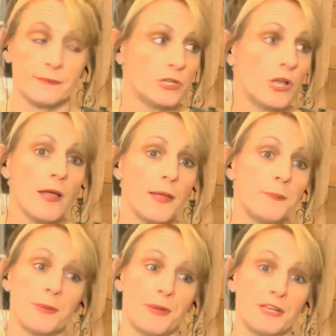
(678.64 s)
Y'all, I'm
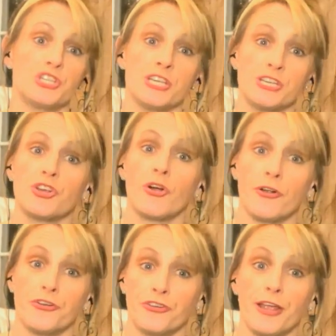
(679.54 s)
in my she
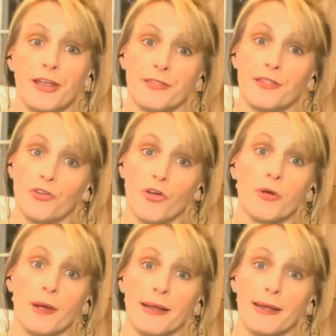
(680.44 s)
shed in the
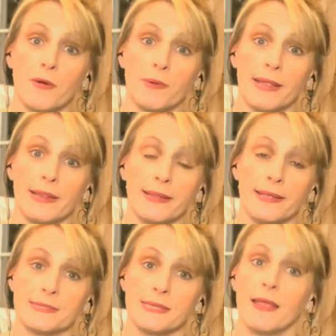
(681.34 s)
dark right now reading this.